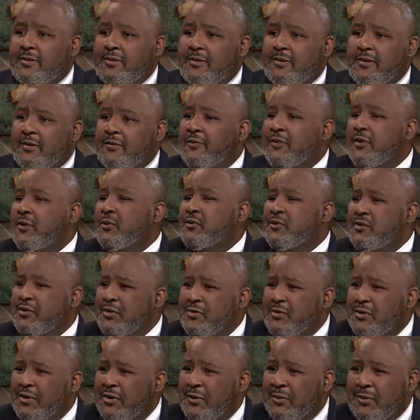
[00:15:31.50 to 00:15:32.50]
your viewers
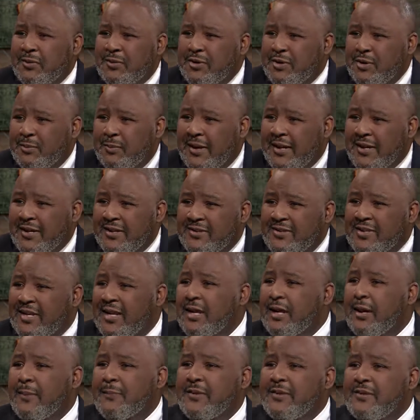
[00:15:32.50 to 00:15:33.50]
used to going to the bank and
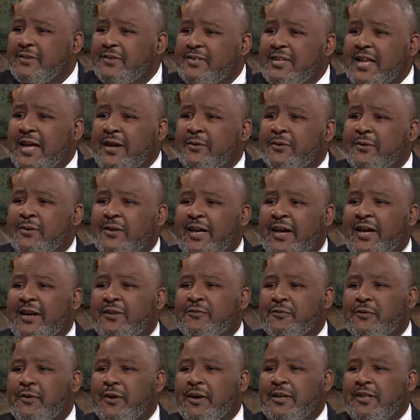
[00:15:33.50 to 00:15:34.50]
setting up a standard line
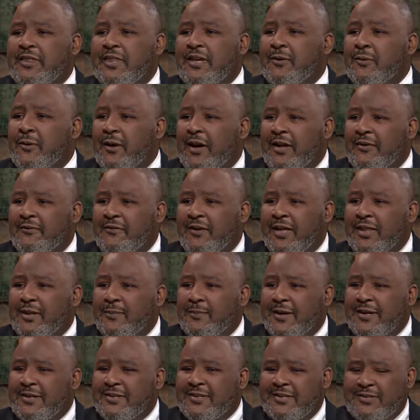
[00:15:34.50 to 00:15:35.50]
of credit. They qualify. The
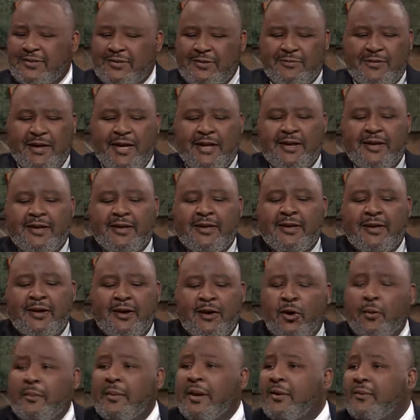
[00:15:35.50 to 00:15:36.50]
bank says you've got a
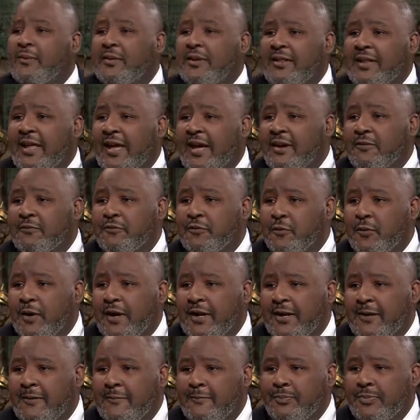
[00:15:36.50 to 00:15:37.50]
home equity line of
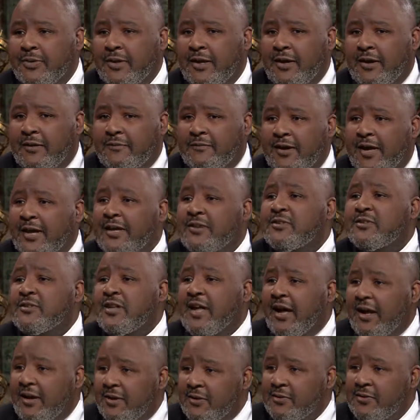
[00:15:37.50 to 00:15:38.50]
credit of X
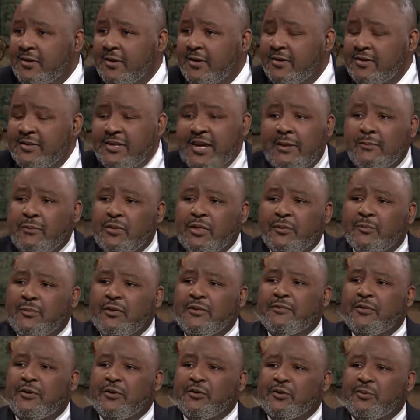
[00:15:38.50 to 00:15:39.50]
dollars. Same with the
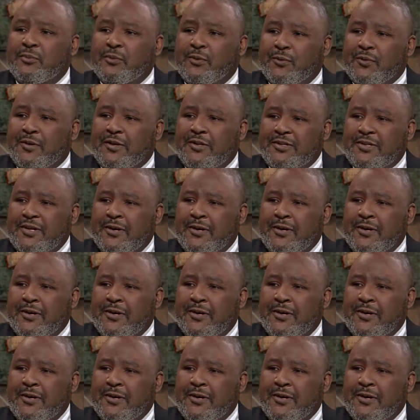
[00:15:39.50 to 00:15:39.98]
reverse mortgage.